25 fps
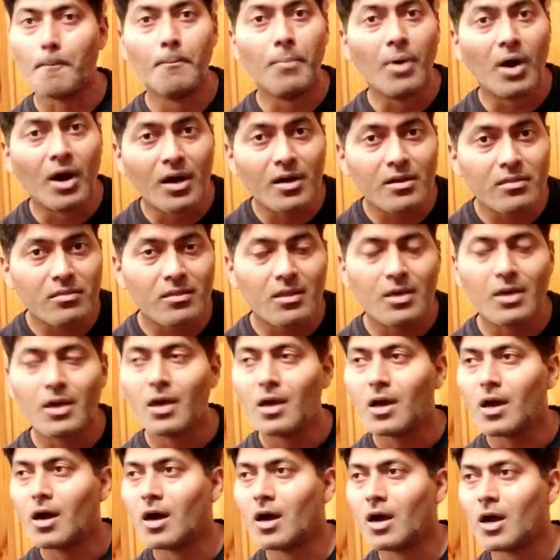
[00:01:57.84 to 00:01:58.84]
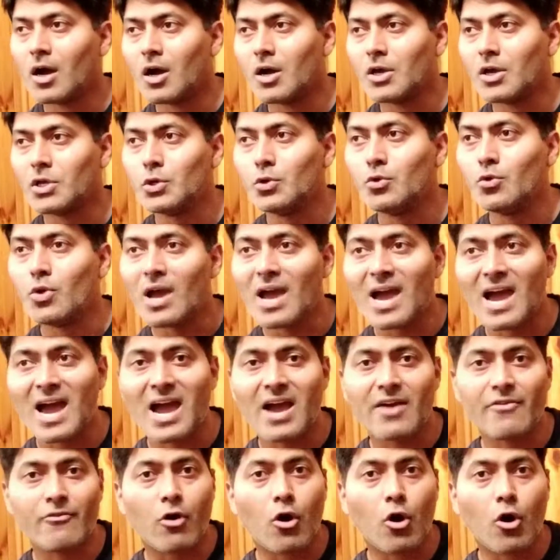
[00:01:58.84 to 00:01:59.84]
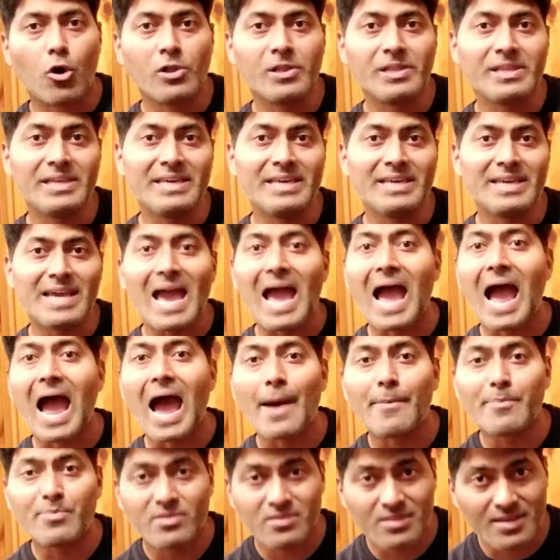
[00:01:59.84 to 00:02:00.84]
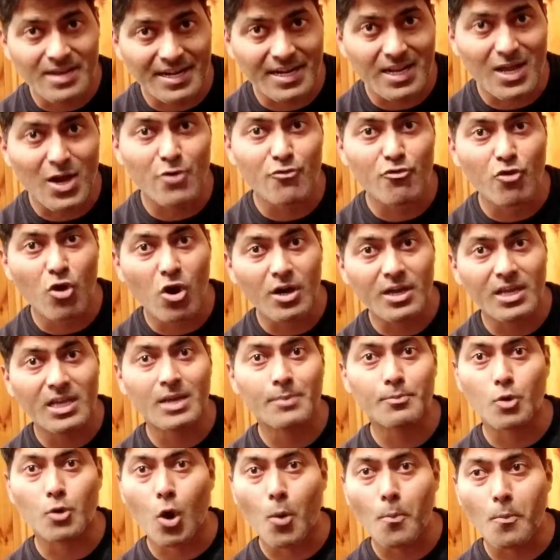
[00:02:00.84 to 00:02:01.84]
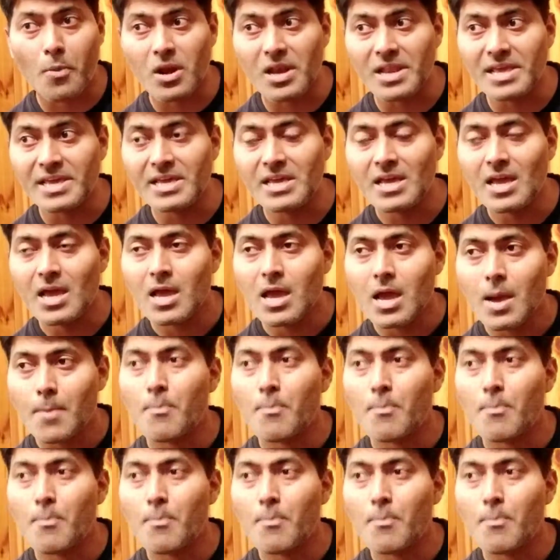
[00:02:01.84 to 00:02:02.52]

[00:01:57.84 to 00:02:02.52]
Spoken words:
bugs. You have all the apps that are working properly,